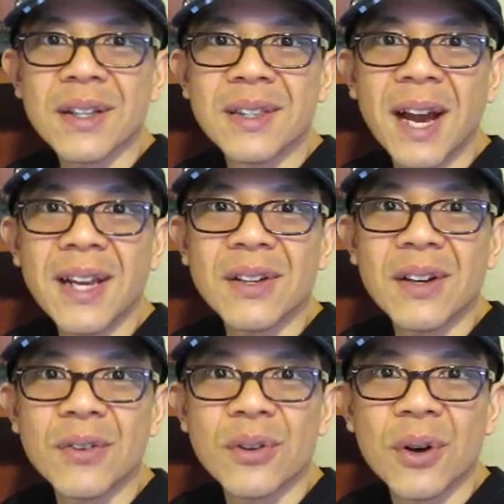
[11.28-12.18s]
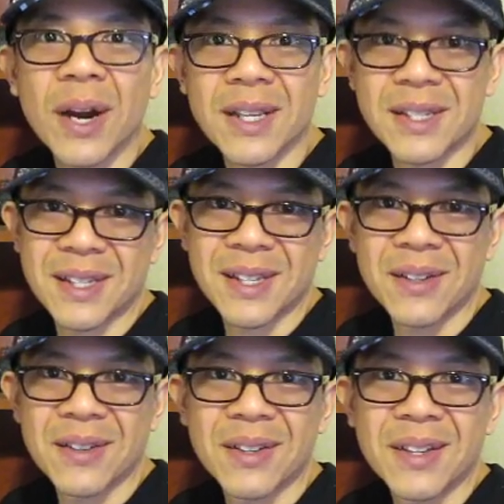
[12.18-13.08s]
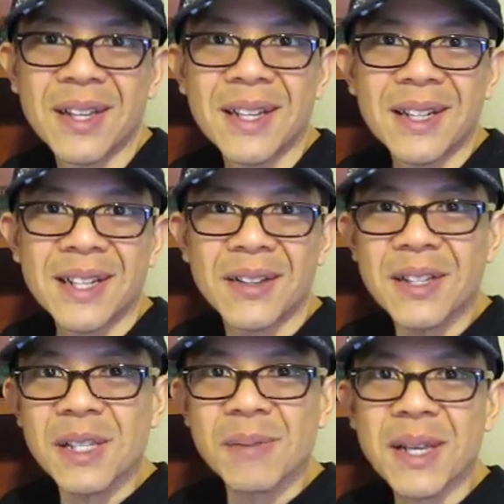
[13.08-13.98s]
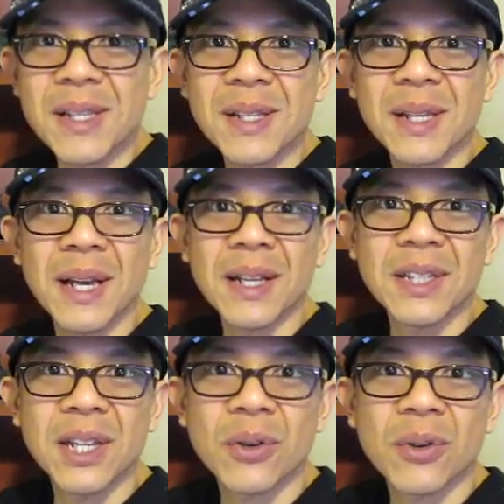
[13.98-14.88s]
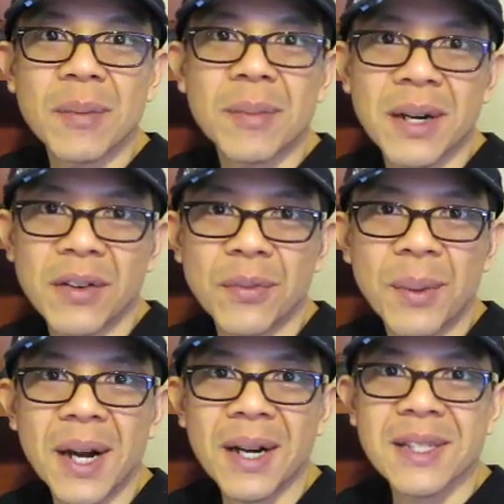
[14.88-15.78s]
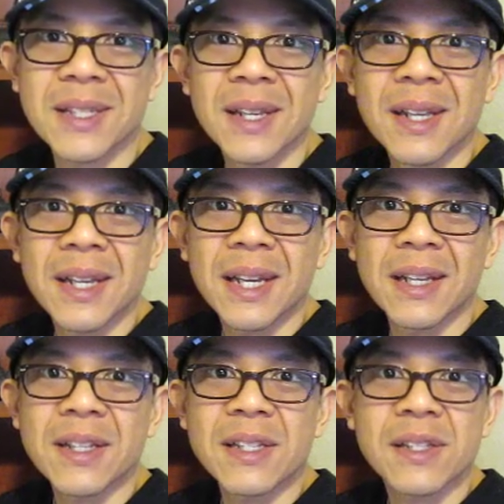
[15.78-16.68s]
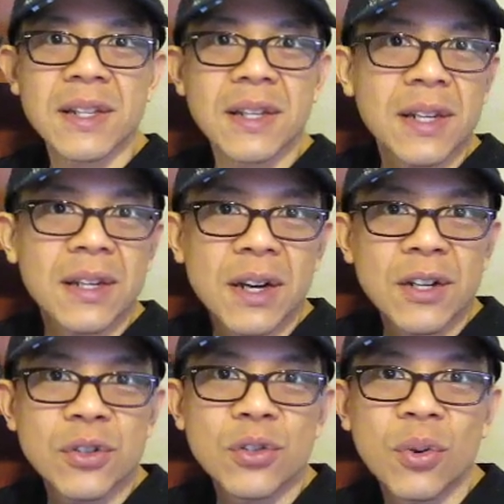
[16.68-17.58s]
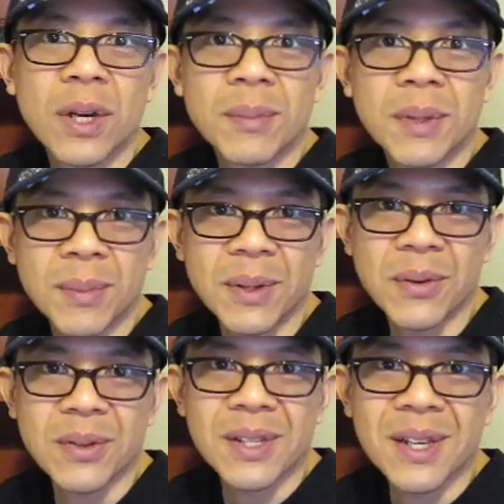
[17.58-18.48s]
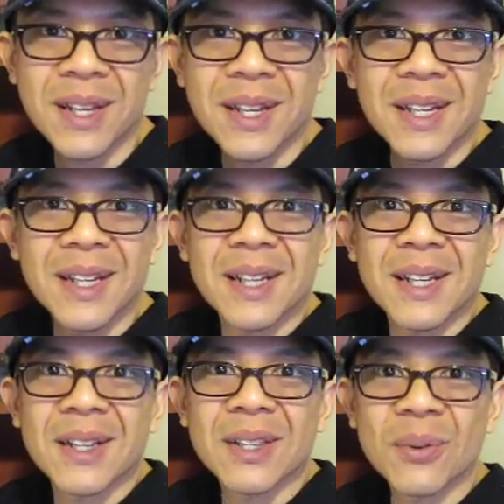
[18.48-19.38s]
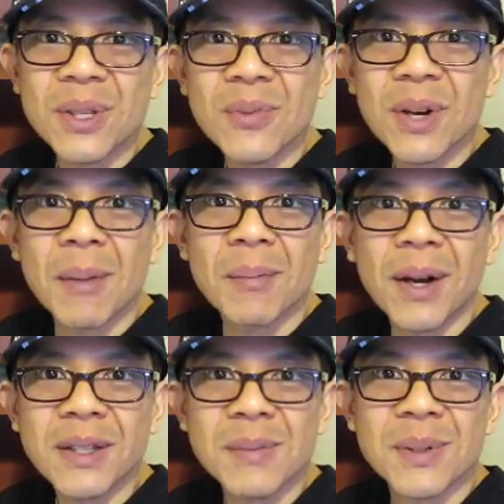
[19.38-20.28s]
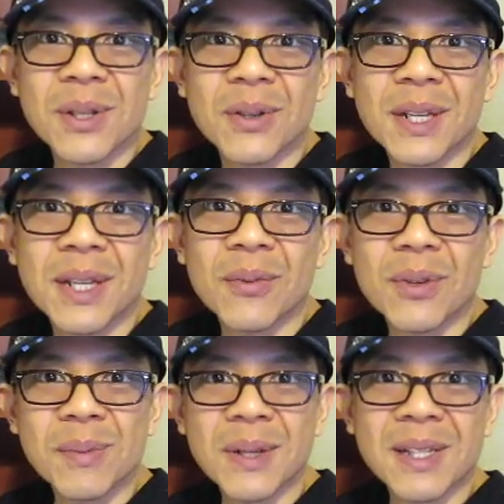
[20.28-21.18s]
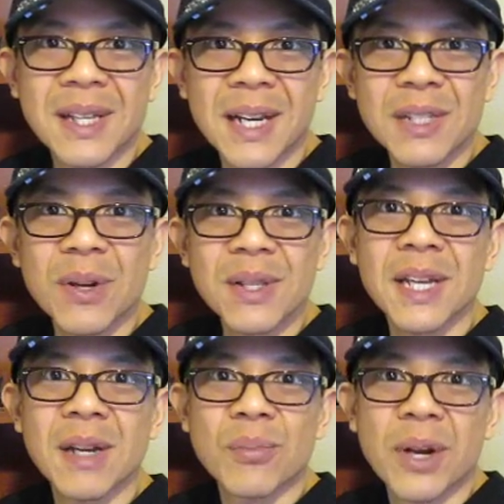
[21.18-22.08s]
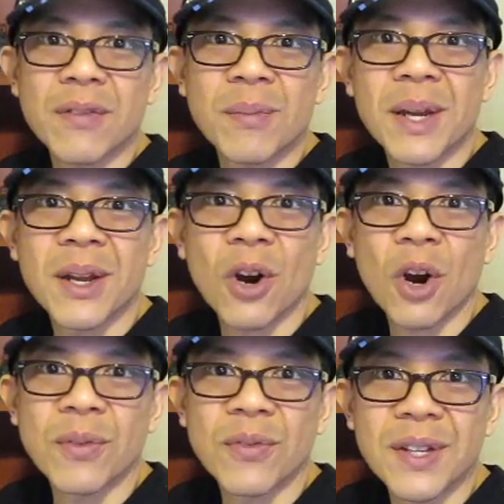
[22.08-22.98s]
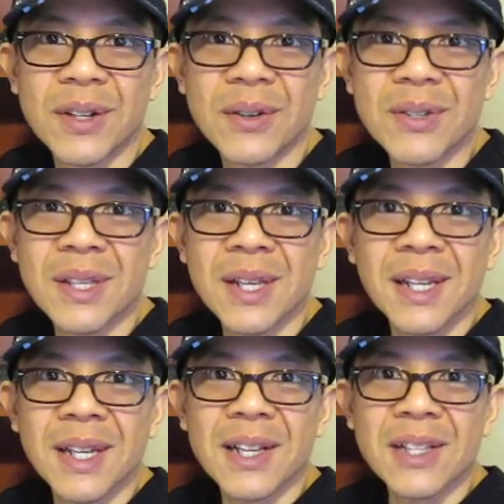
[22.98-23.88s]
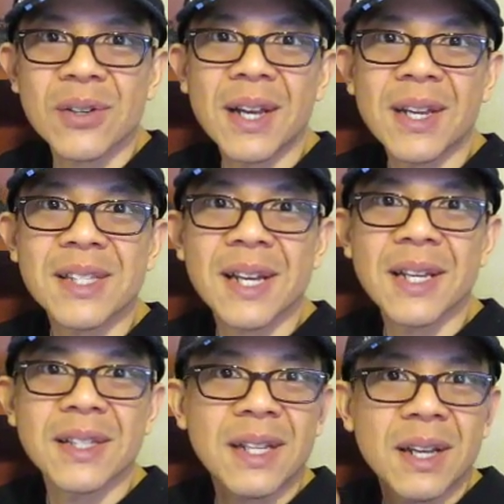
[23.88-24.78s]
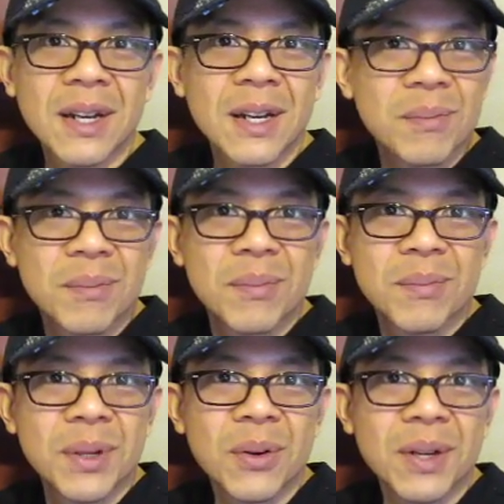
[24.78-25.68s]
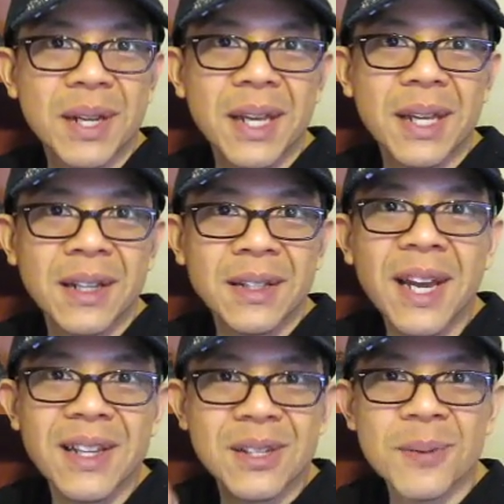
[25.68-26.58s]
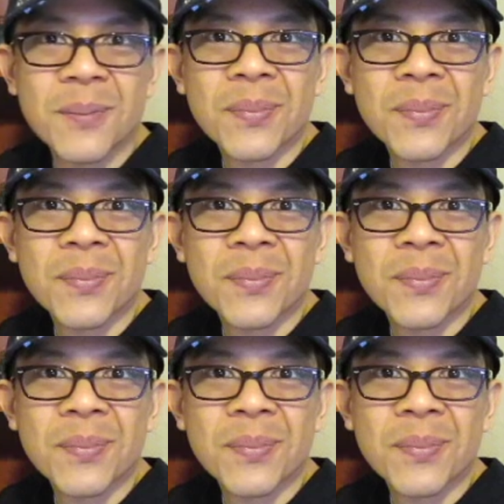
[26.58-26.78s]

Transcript: Knight of Christ. Now this is basically a diorama out of box, and this is in 120 millimeters. The reason why I bought this particular kit was because I just want to take a break from making armored vehicles, and so I decided that I build a, a knight.